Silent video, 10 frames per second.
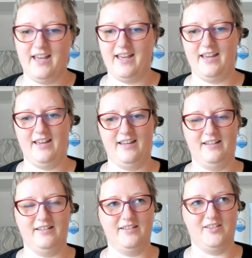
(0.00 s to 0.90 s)

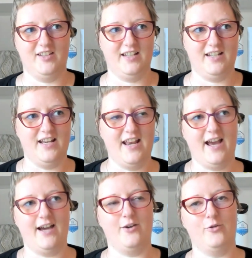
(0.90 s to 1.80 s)
and
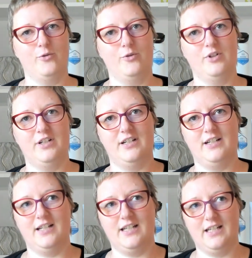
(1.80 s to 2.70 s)
now
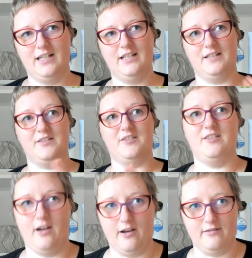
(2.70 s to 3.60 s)
it's
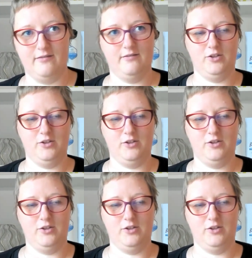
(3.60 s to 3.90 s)
done.